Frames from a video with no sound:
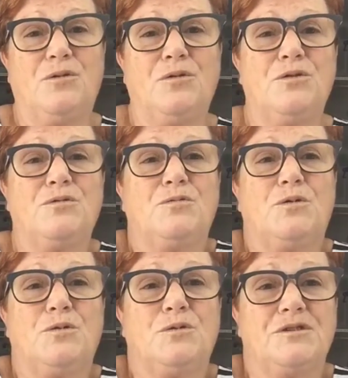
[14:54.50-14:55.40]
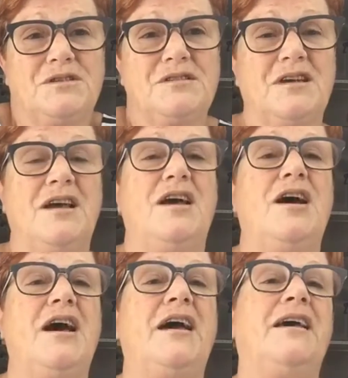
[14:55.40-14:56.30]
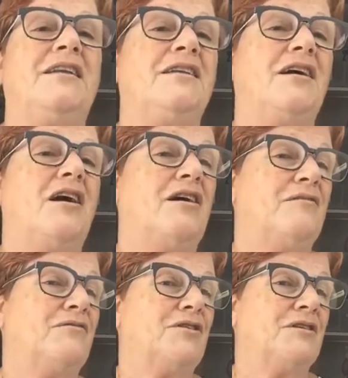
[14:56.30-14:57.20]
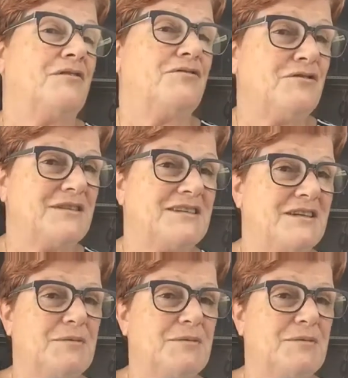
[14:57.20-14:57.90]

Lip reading: and all the rewards. And I've got a few